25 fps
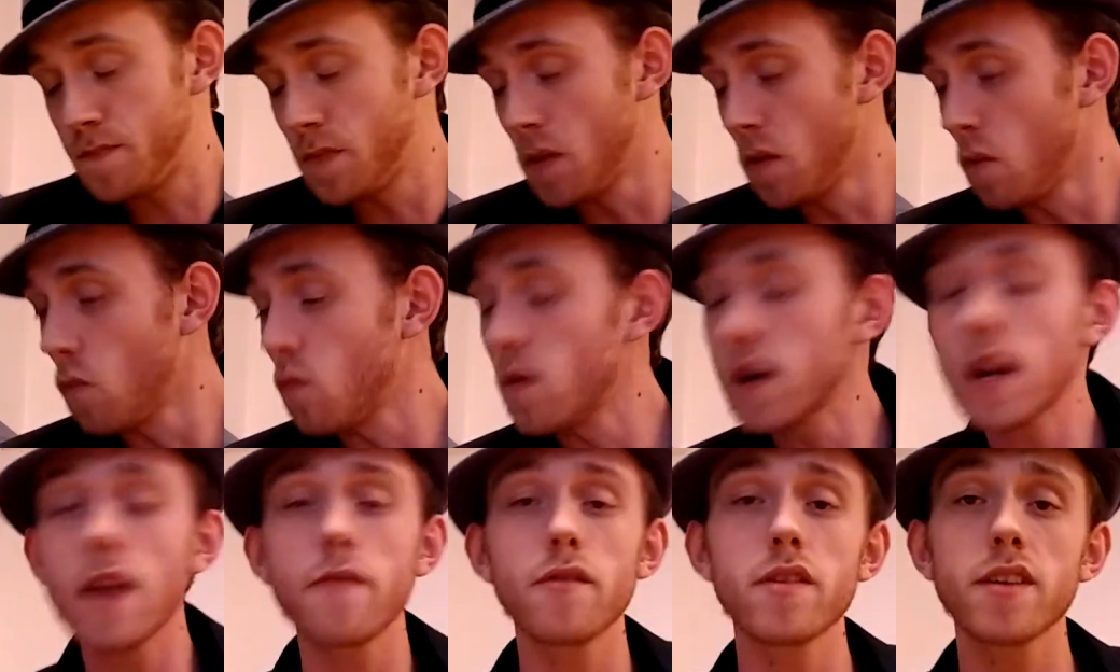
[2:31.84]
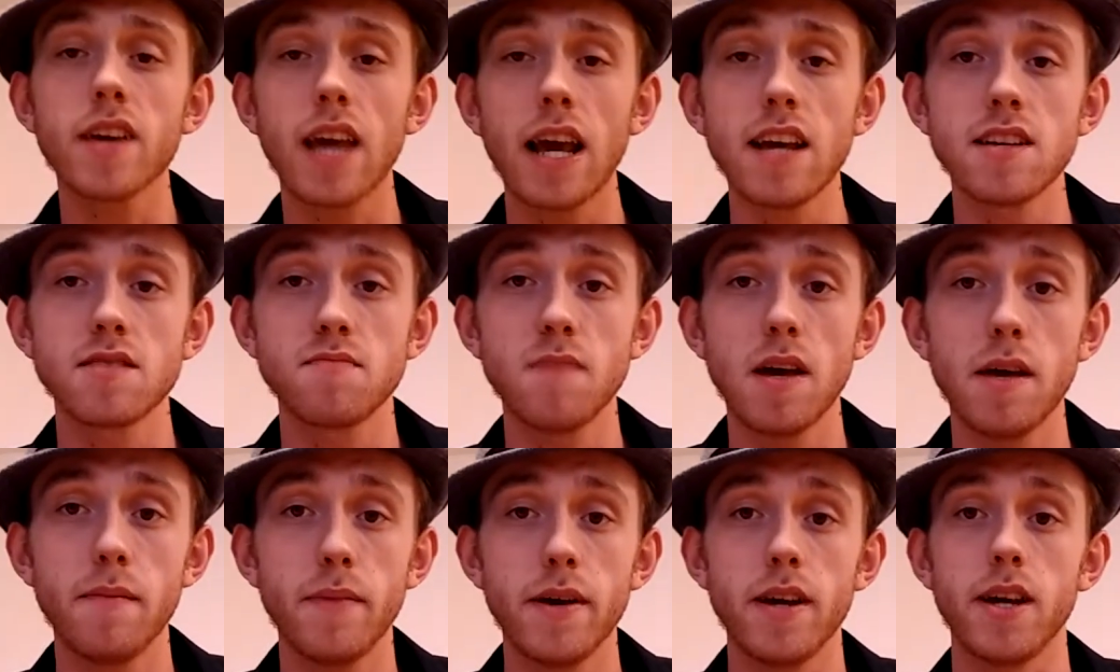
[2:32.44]
whatever the case
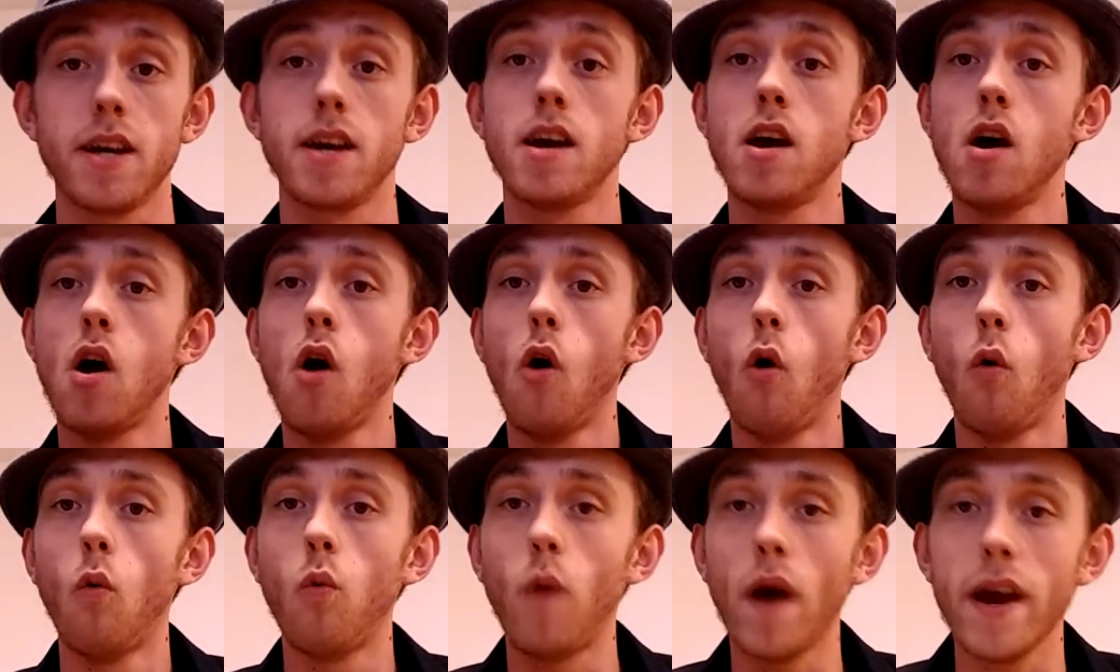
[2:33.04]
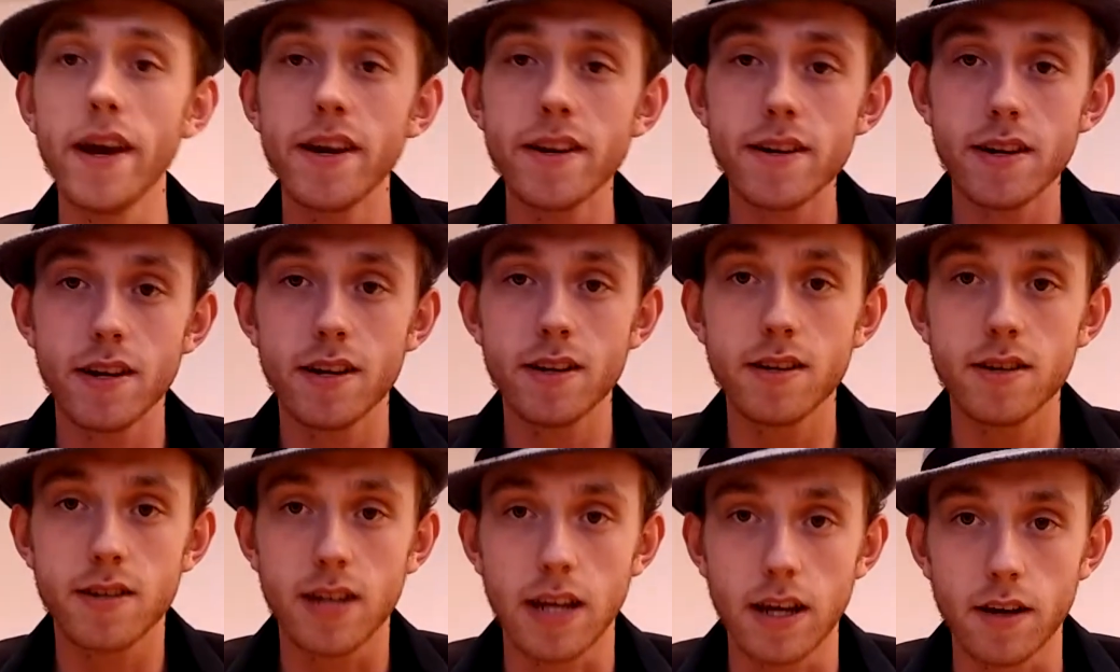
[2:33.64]
may be, wait
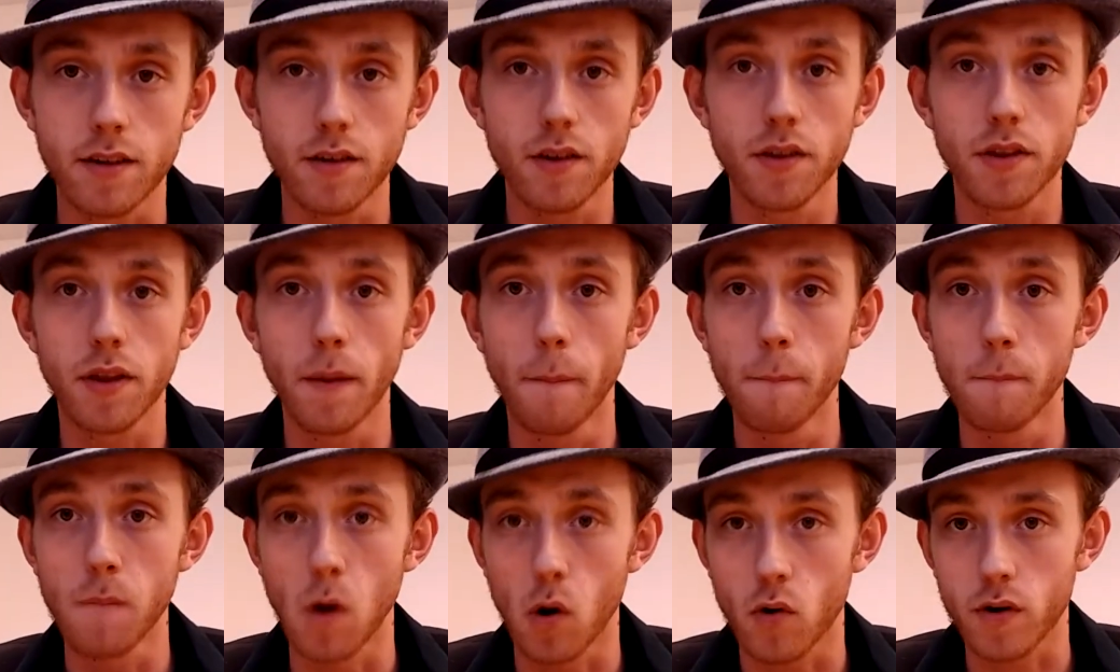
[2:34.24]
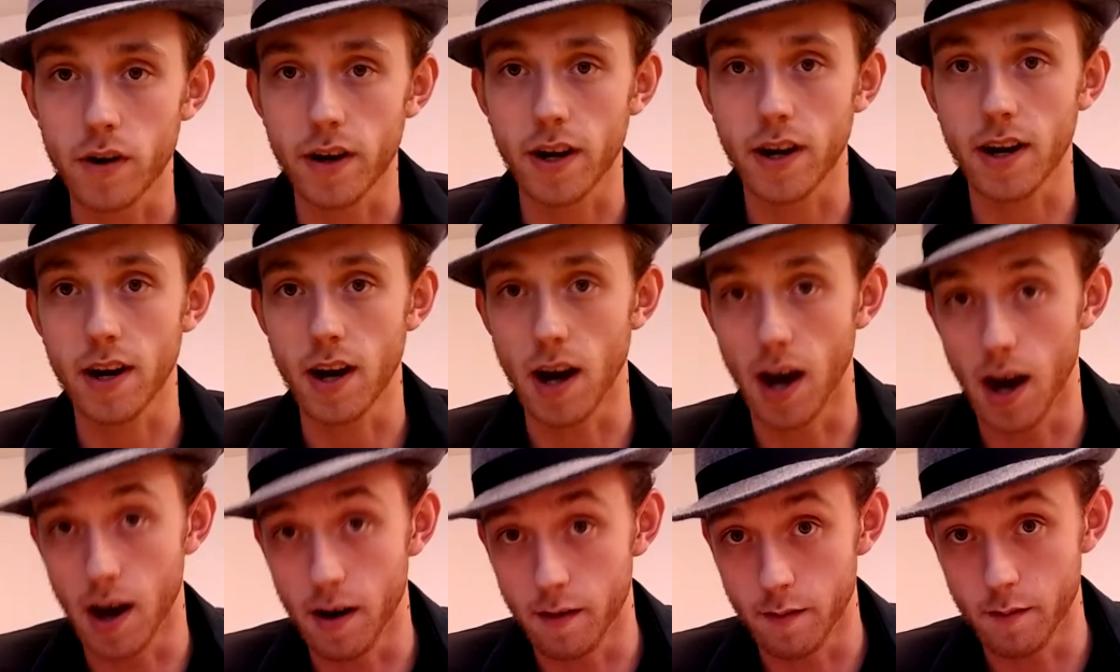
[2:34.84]
until the morning
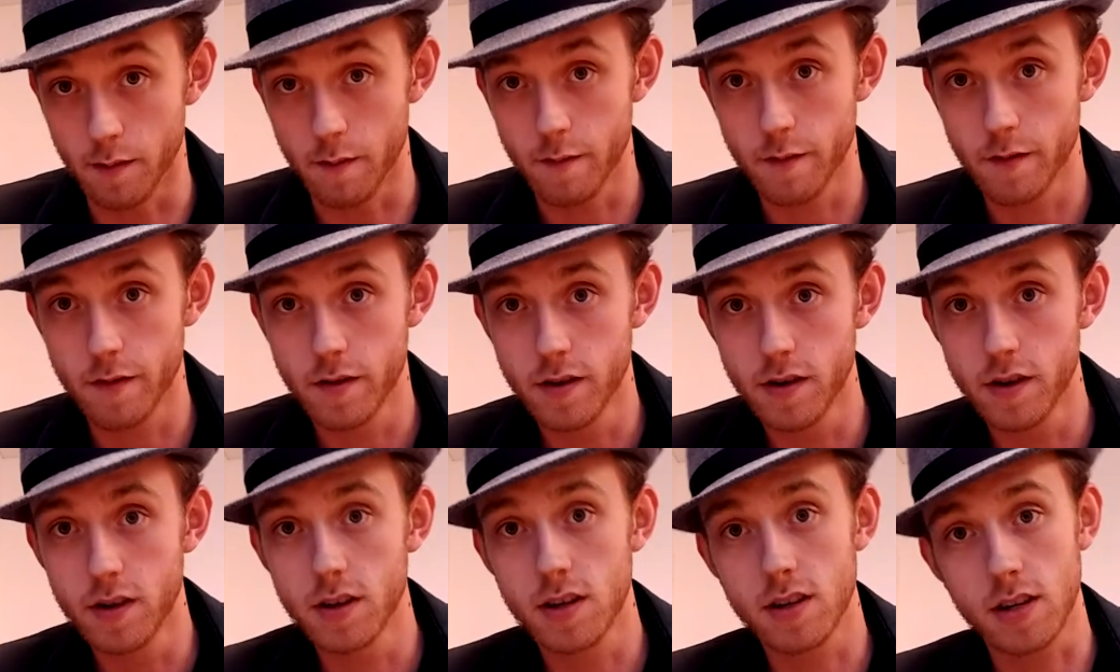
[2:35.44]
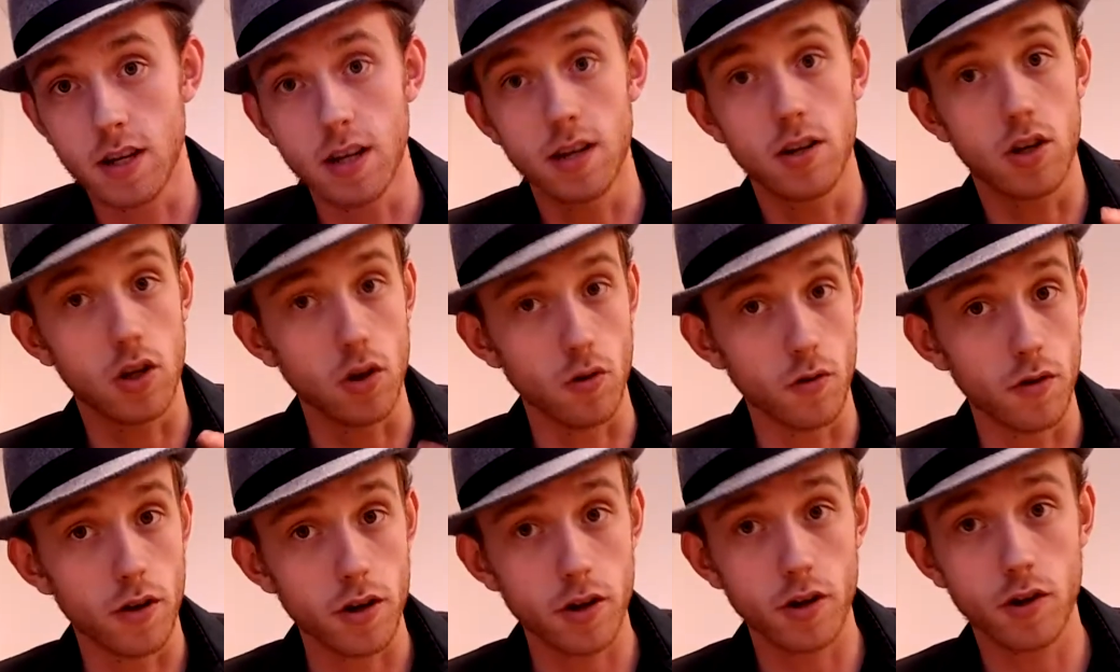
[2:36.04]
of to
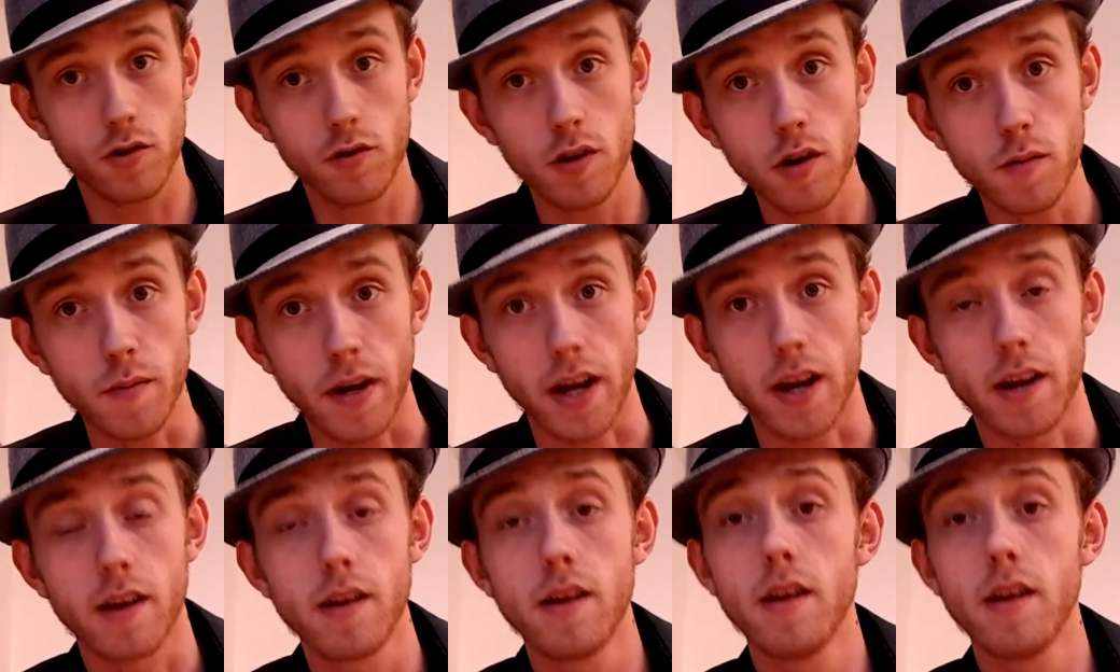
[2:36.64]
do your grooming.